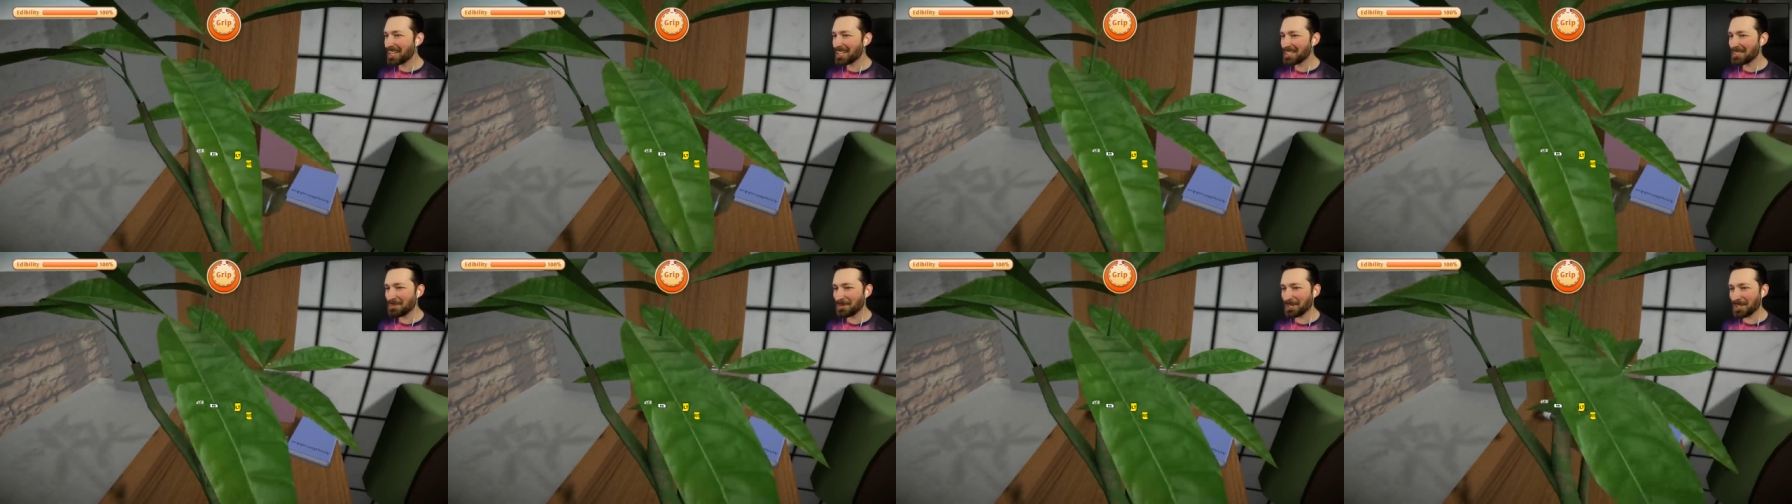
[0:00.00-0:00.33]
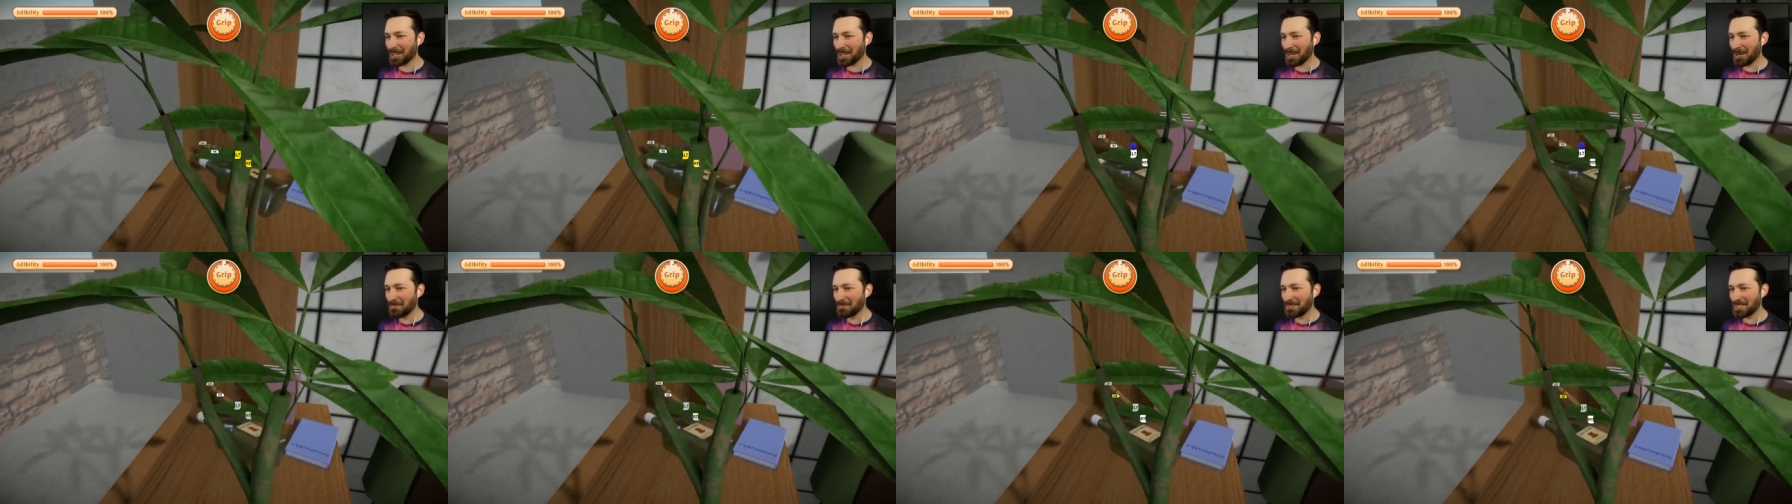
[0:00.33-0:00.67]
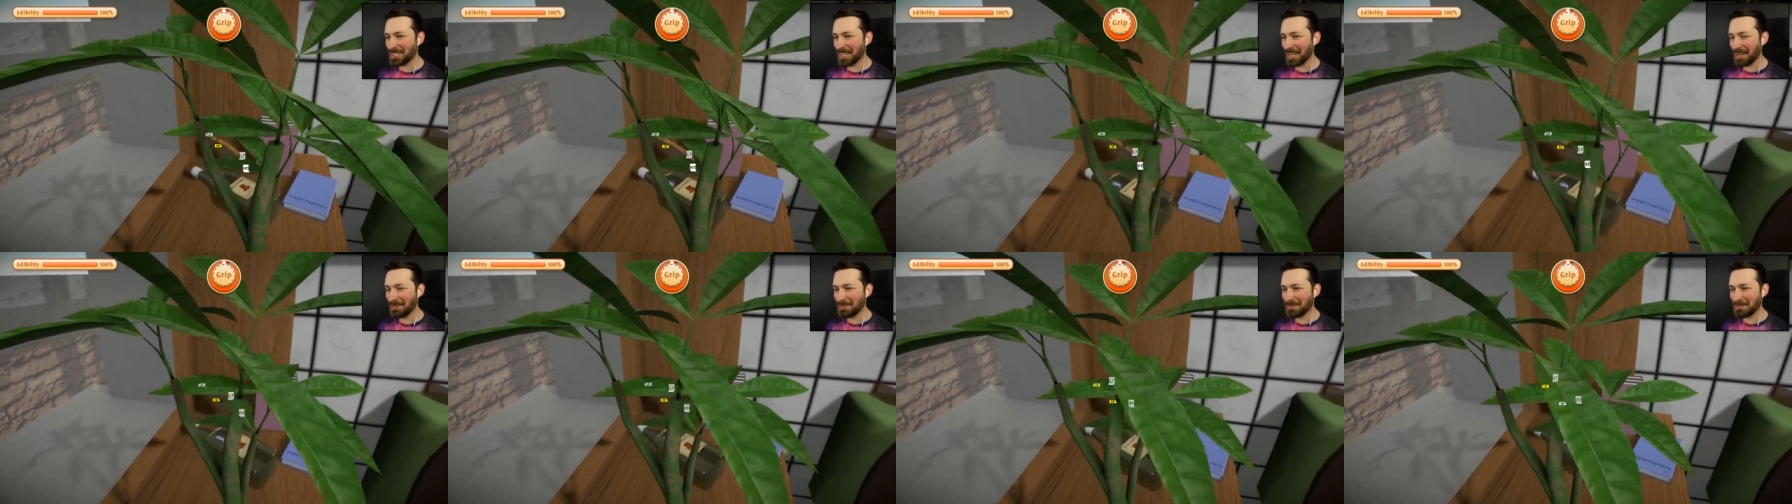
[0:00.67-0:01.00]
that's what it comes
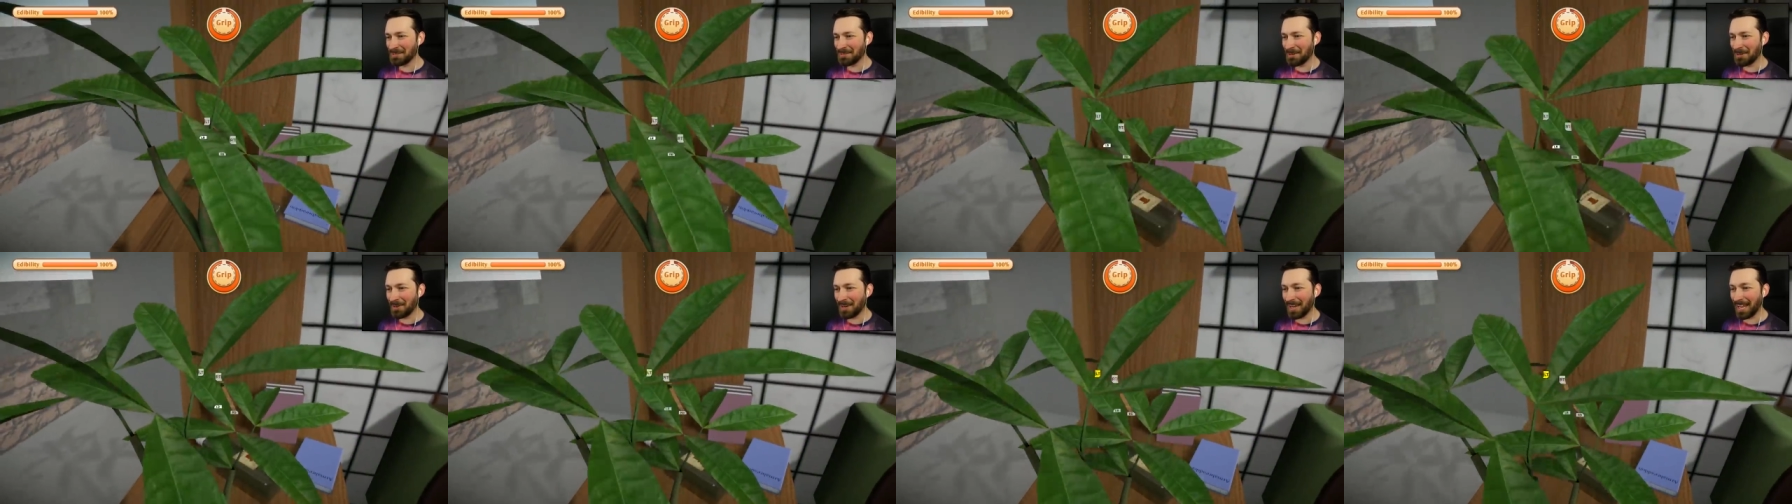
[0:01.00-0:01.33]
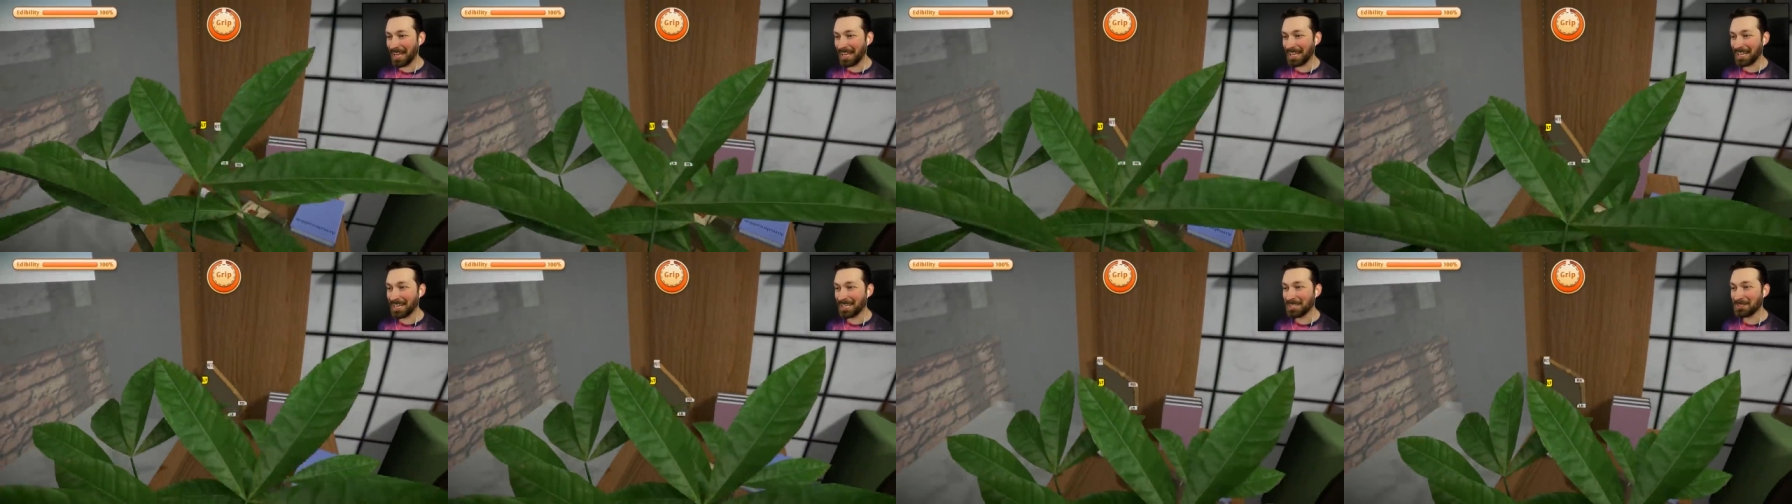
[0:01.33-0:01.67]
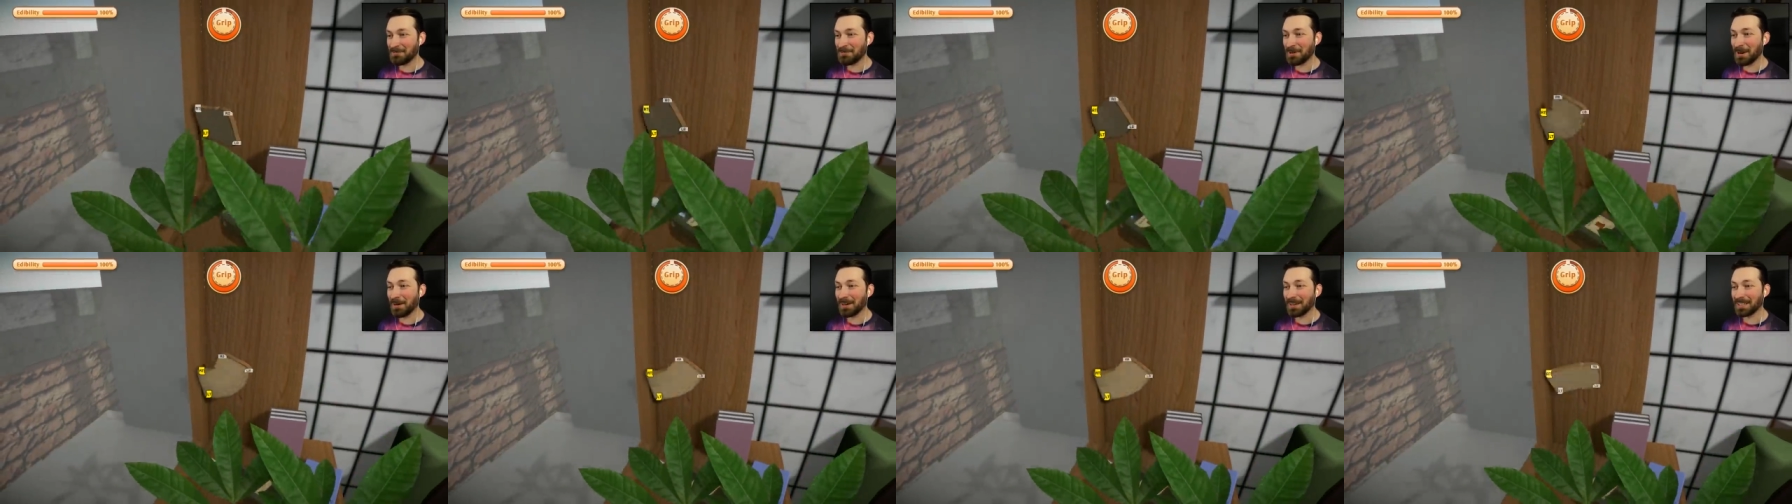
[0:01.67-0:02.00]
down to, okay? It has
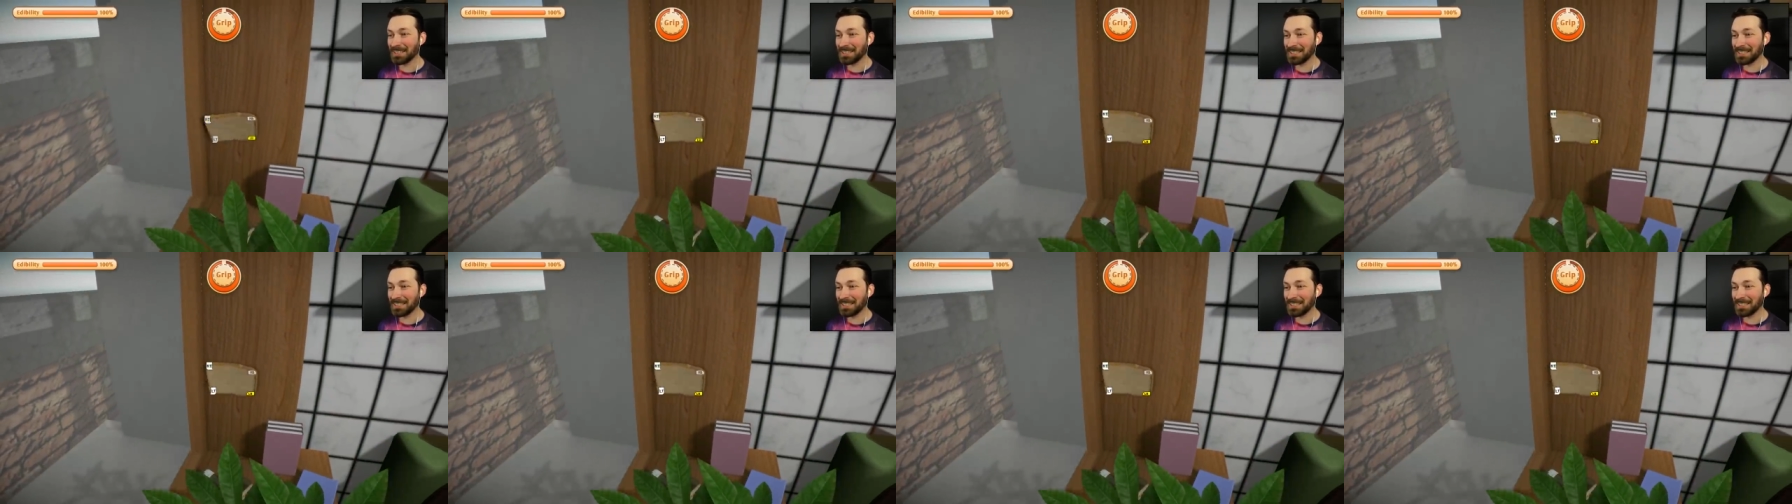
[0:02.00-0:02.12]
very